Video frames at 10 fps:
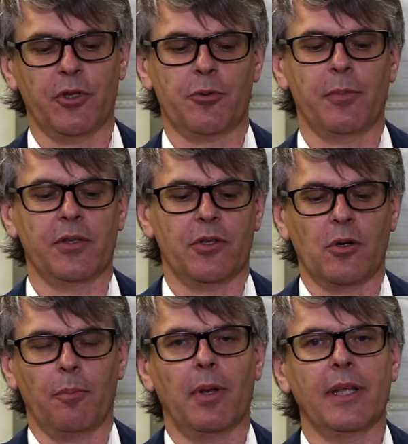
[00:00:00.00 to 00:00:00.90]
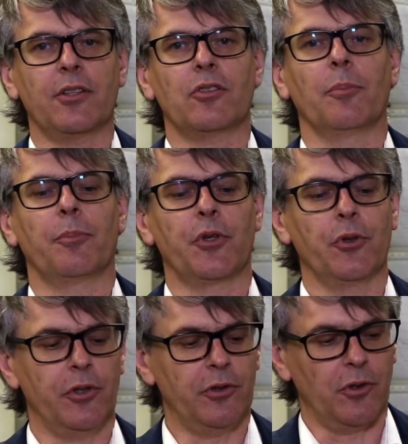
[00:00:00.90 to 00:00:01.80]
which means a complete
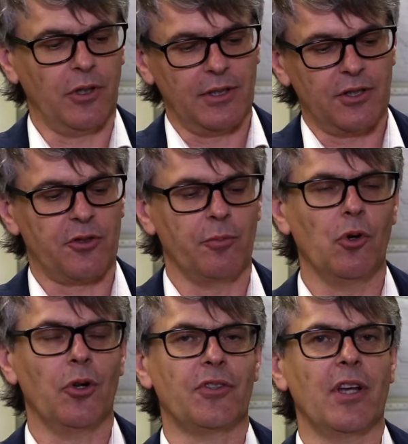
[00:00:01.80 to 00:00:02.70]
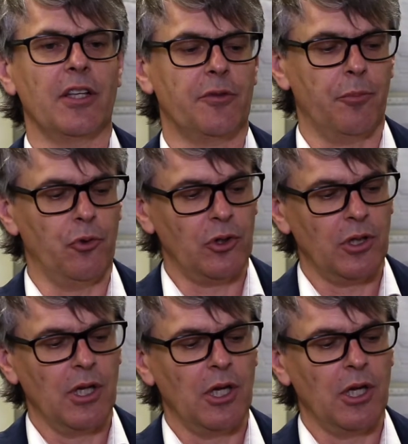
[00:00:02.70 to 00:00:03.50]
computer on a small size board,